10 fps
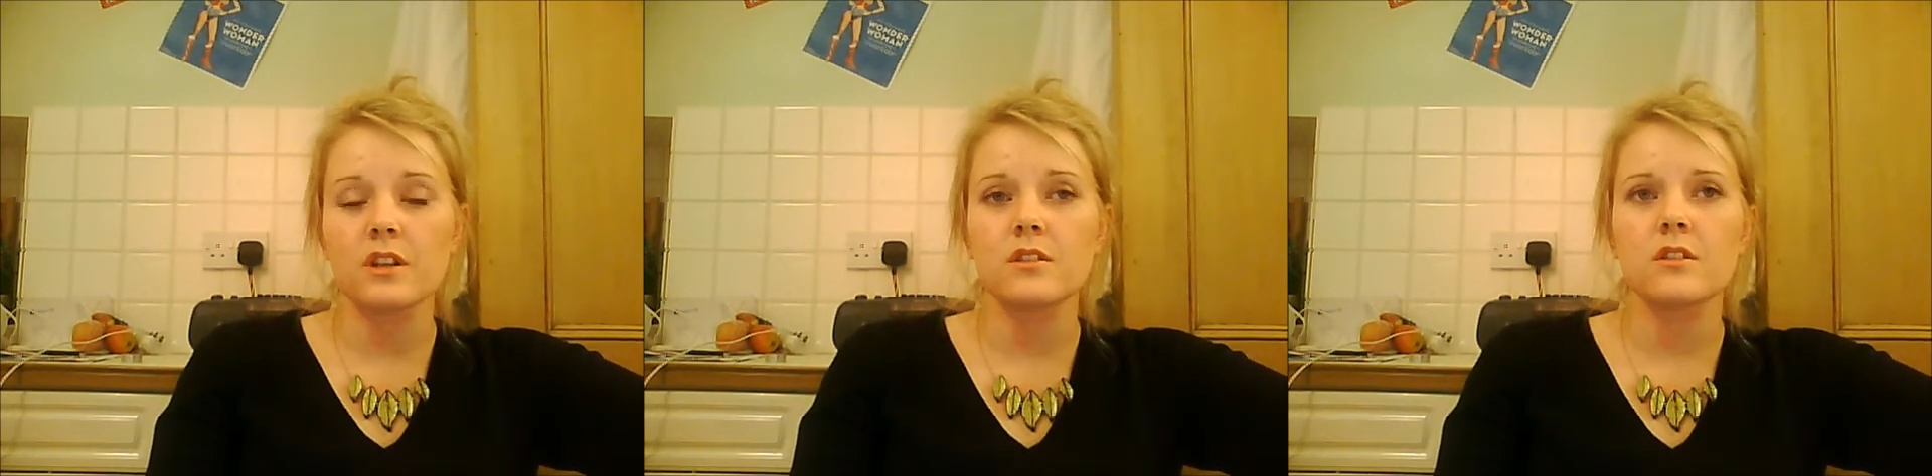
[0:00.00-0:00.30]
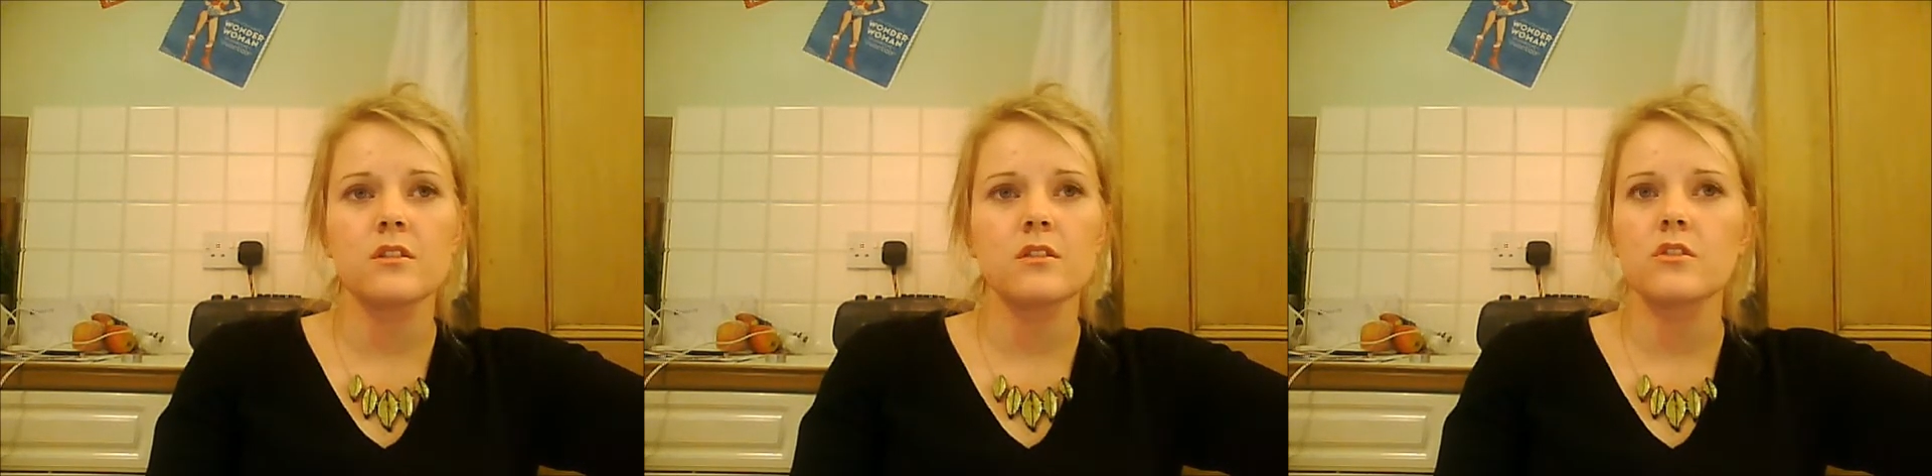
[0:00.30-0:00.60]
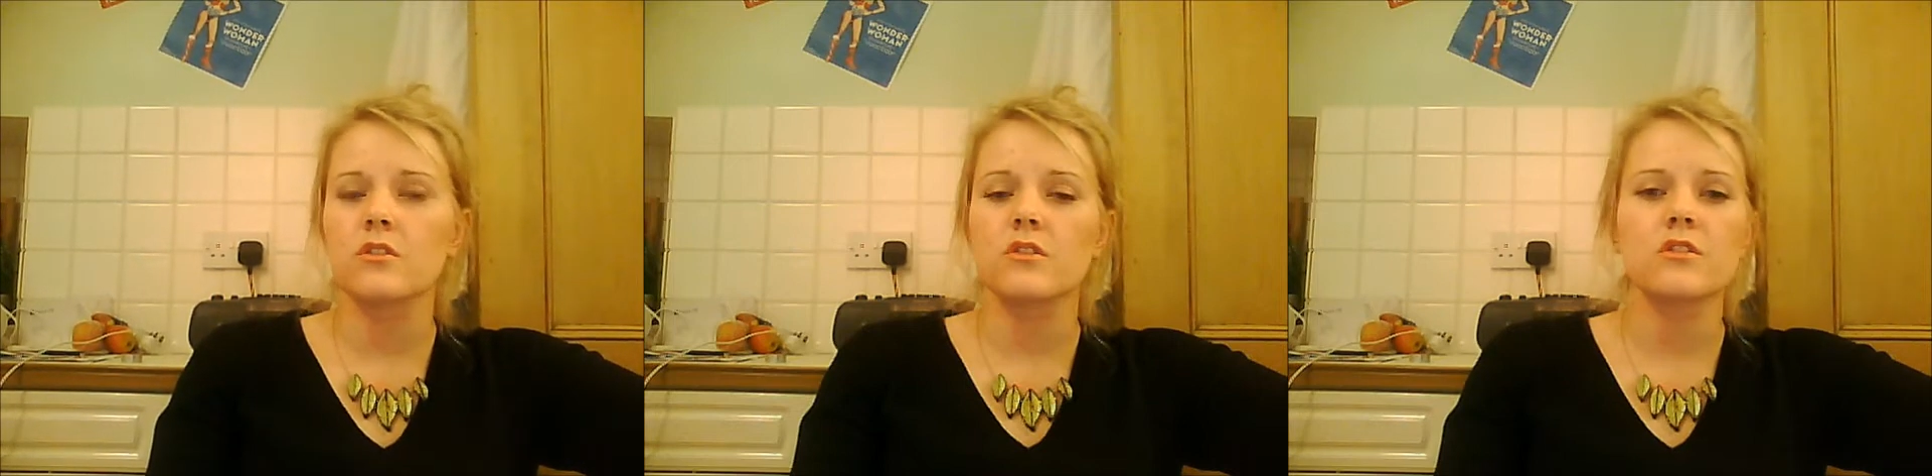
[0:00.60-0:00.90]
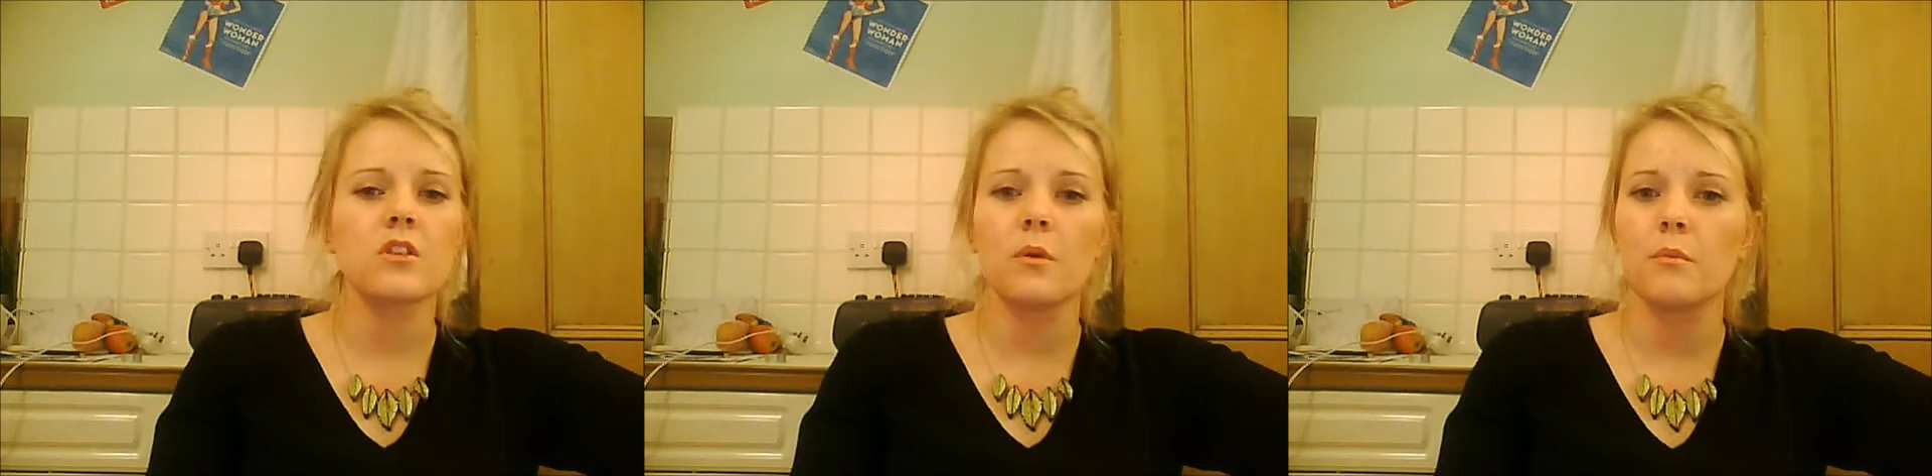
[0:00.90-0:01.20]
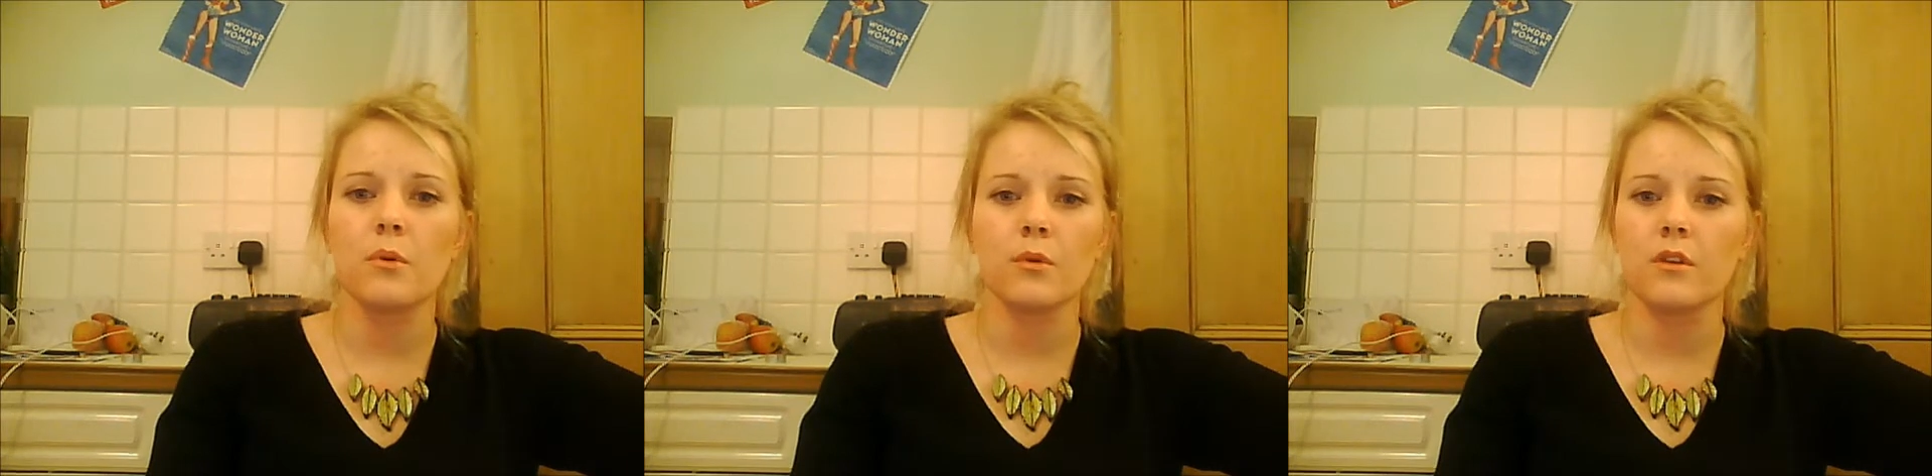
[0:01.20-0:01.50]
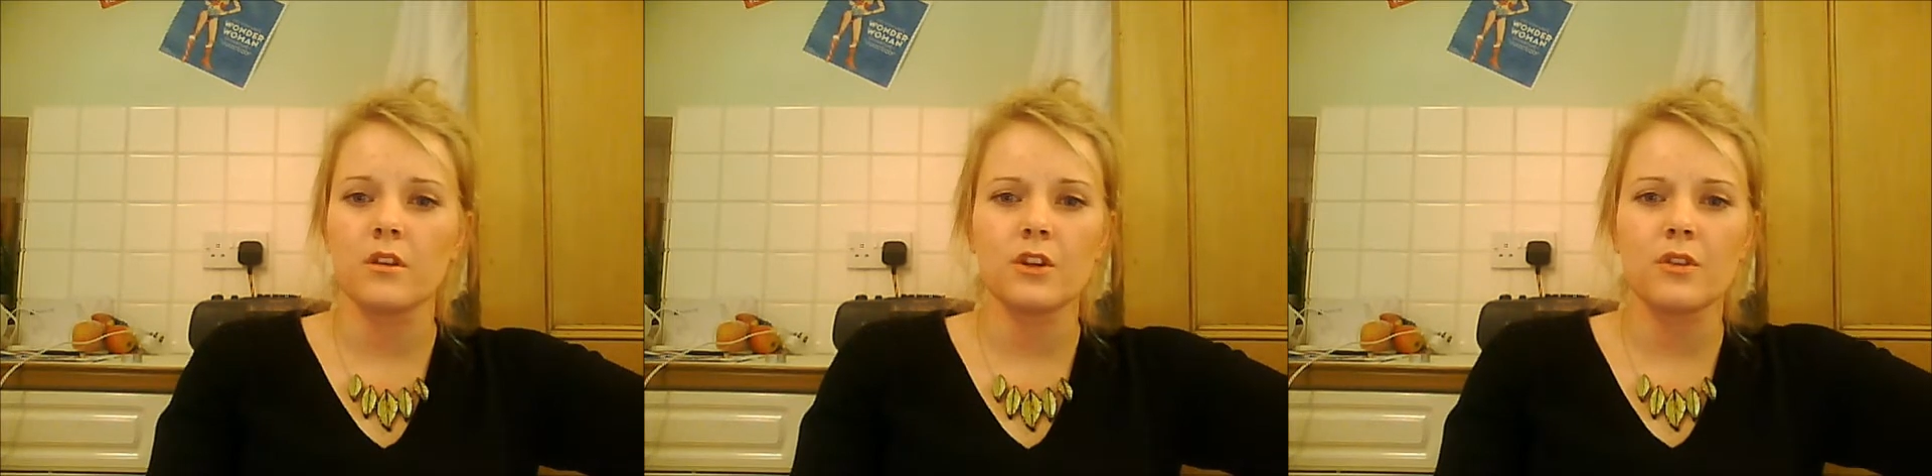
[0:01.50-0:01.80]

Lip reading: is just so important.